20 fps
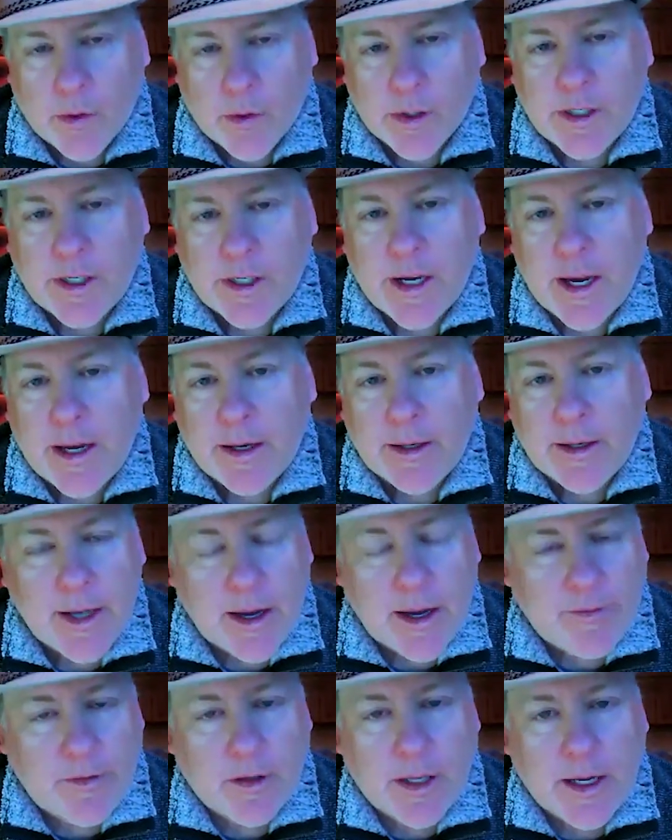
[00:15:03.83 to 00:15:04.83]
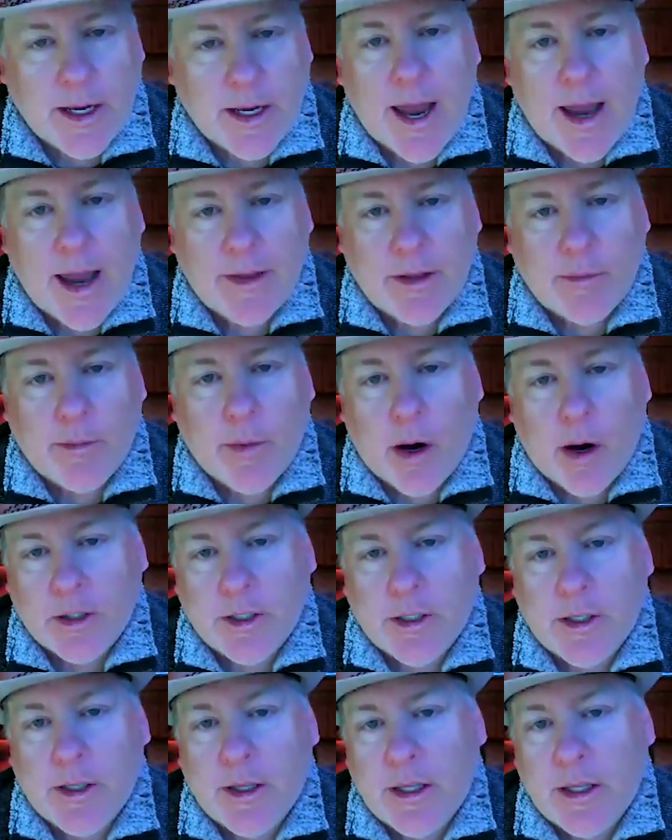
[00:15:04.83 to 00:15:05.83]
We're seeing definitely at the
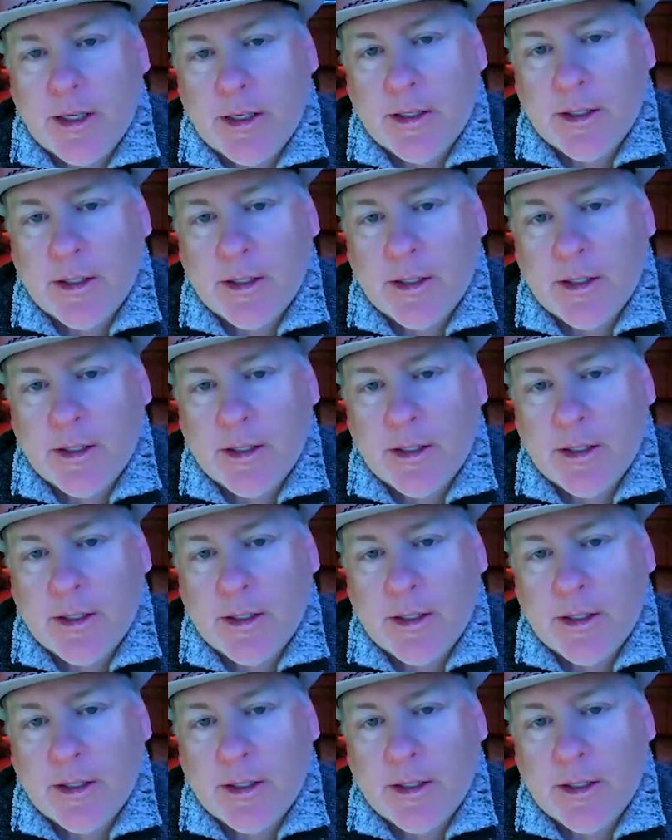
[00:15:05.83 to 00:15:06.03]
margin